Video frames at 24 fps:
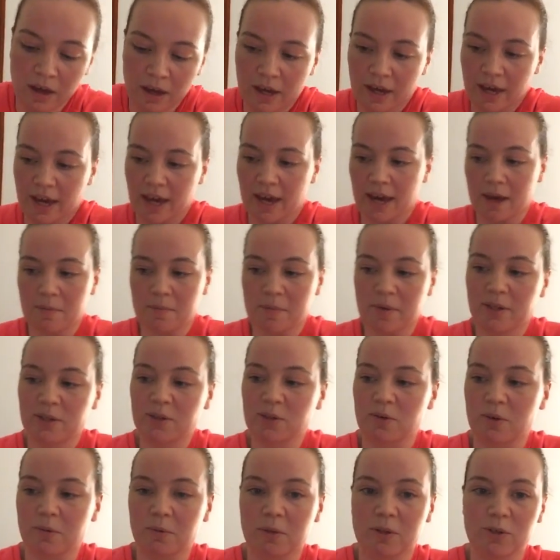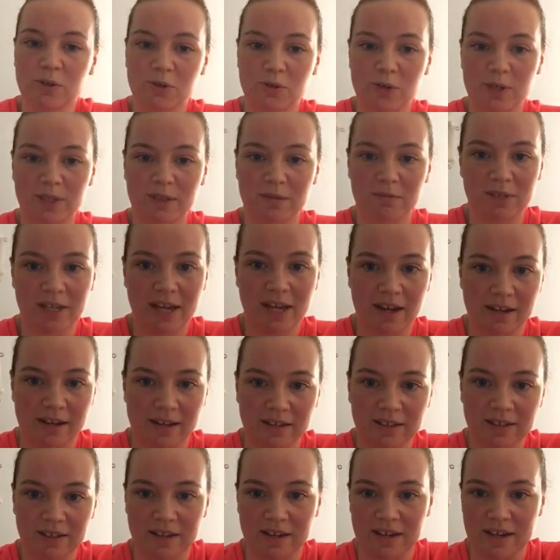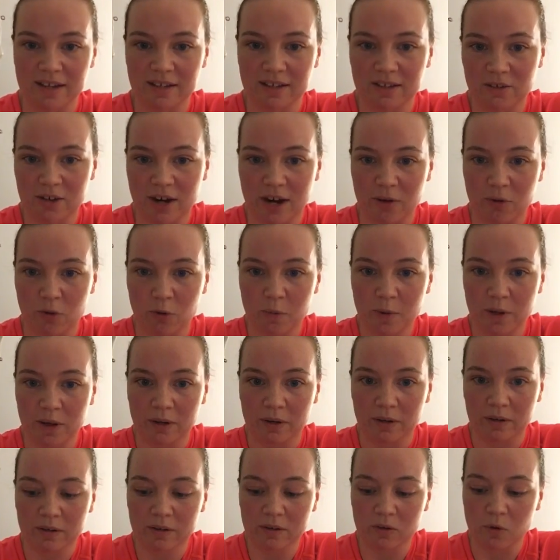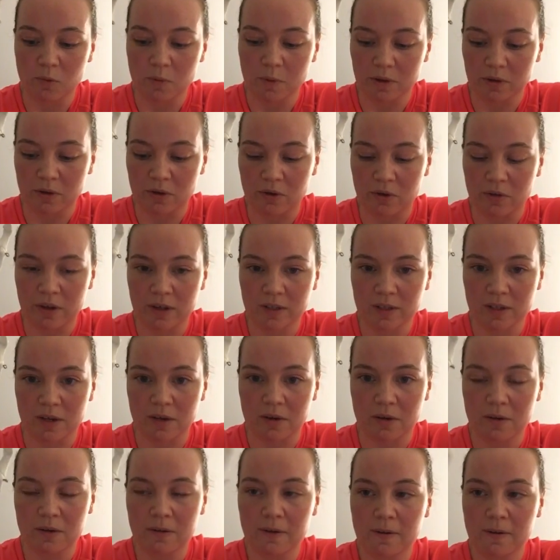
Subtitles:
So I'm going to show you some techniques tonight to try and open all this out.